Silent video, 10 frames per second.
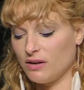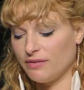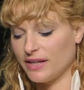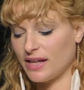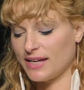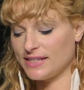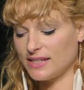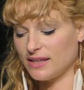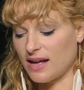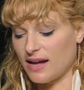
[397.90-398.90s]
realize
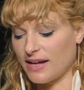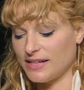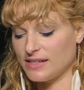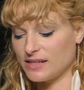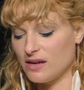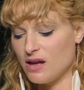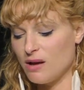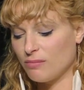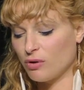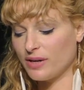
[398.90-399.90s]
the lies.
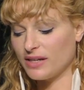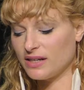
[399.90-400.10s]
Broken